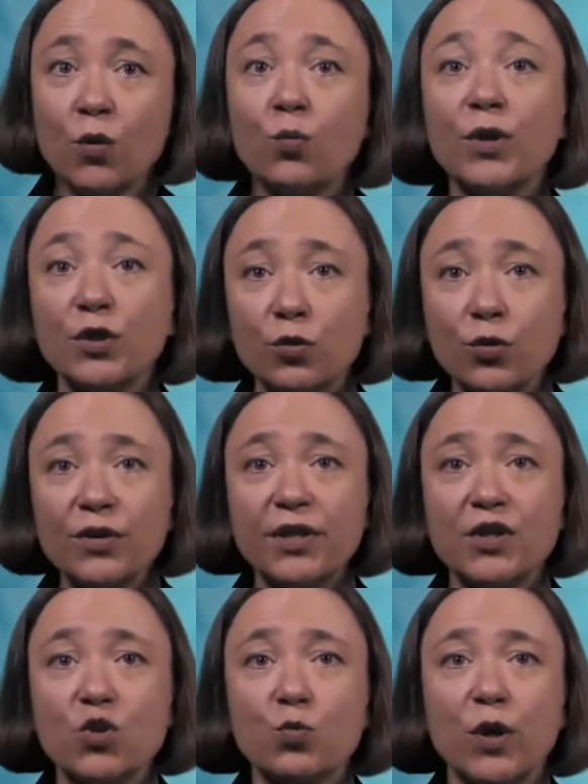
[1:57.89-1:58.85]
We do
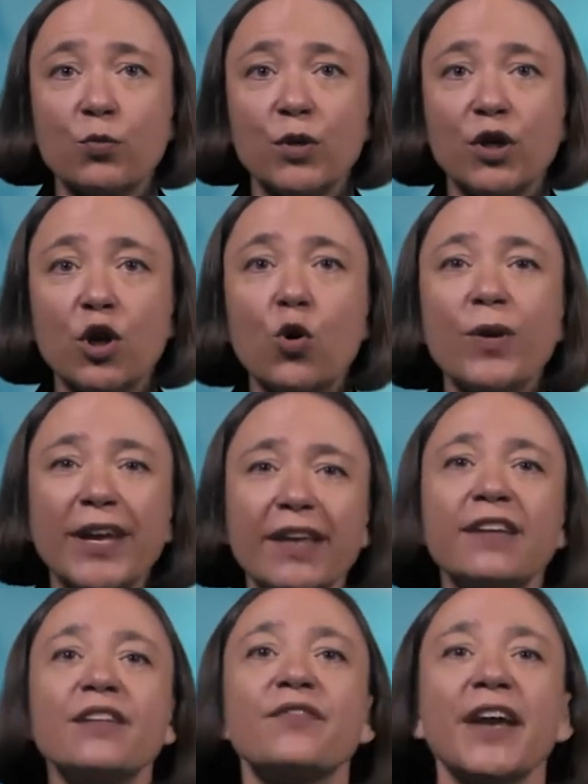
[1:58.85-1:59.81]
this when we know
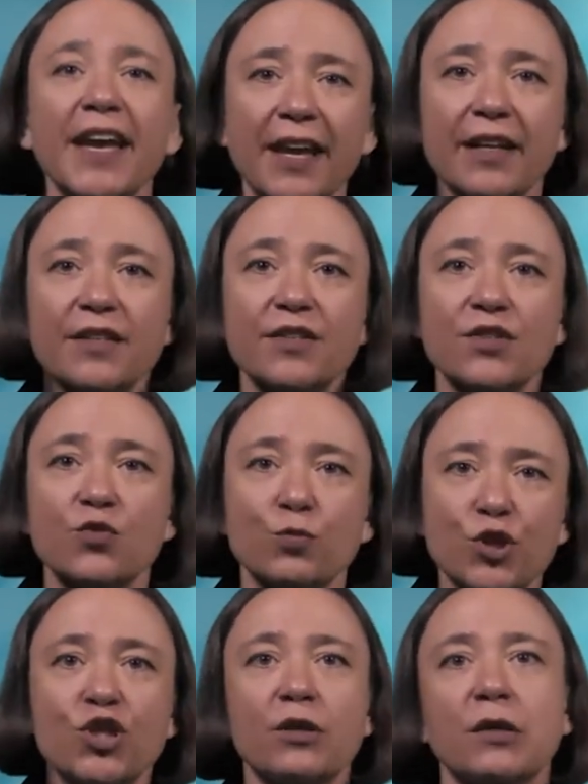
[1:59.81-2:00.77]
in advance
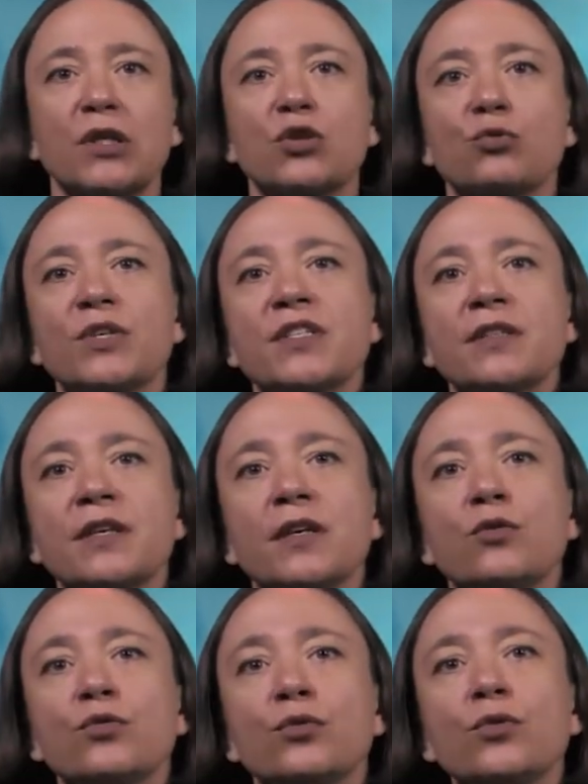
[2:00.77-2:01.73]
which
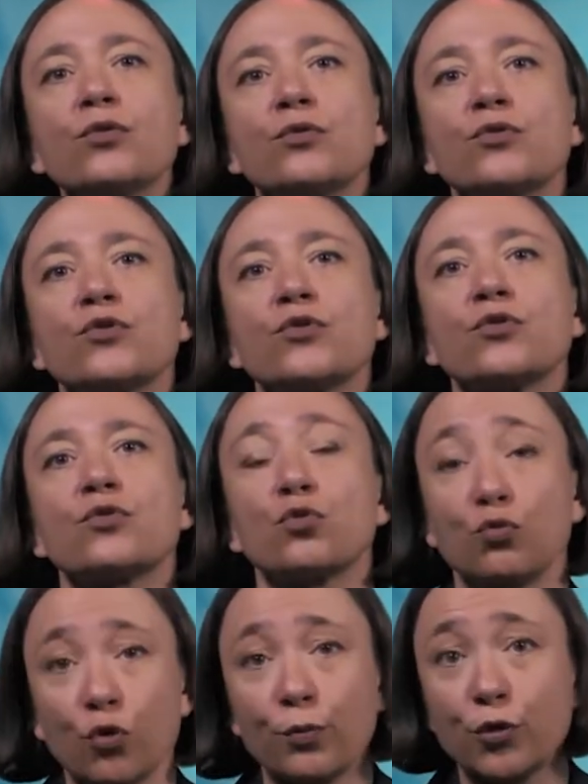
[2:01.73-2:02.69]
characteristic to use to
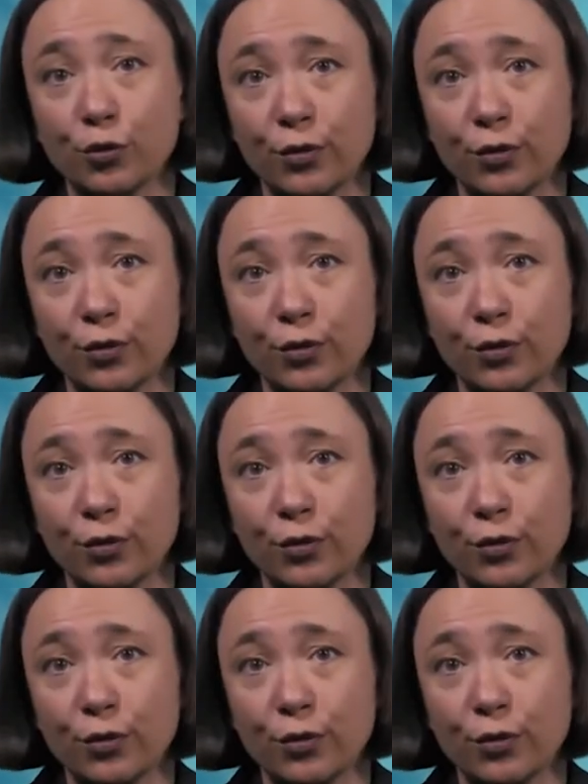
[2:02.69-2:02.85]
group